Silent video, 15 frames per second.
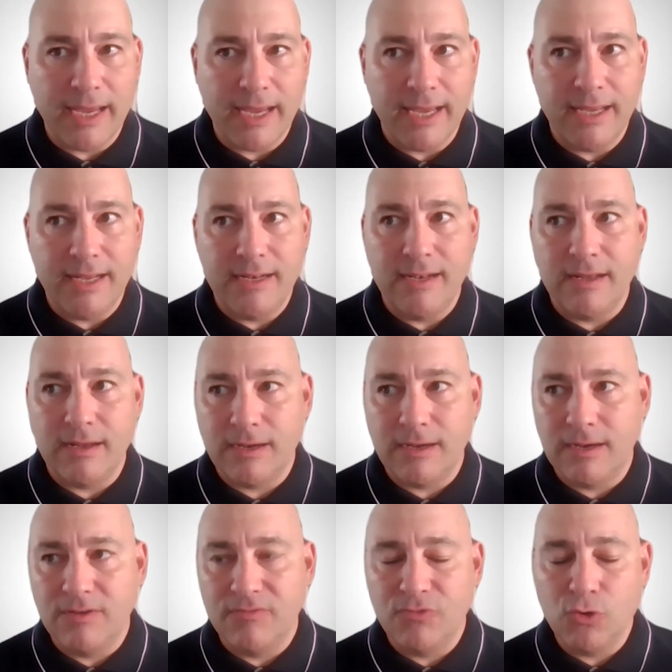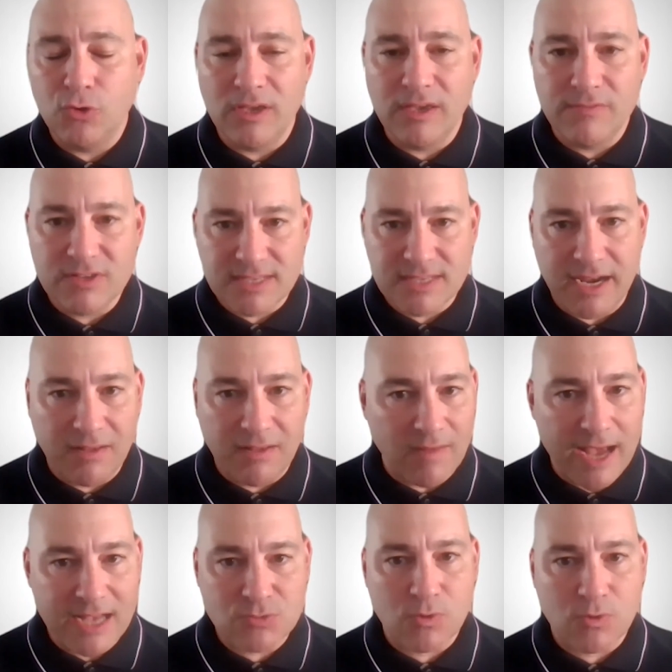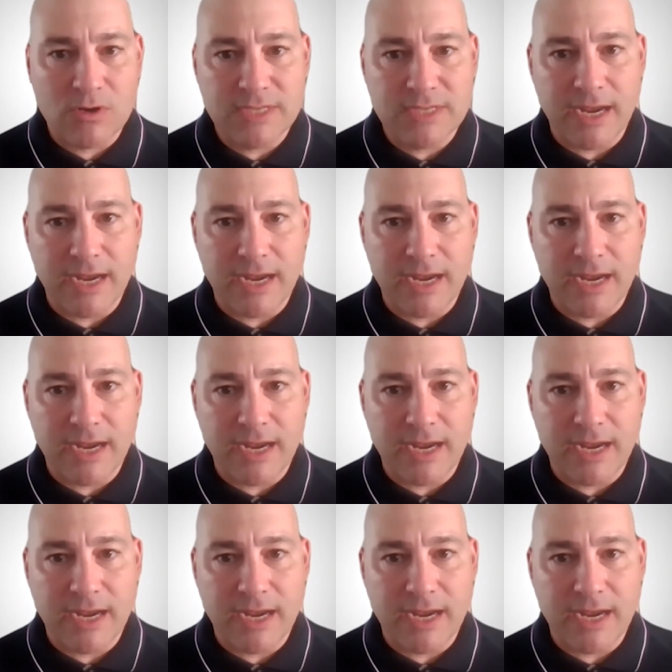And if you could give us any last words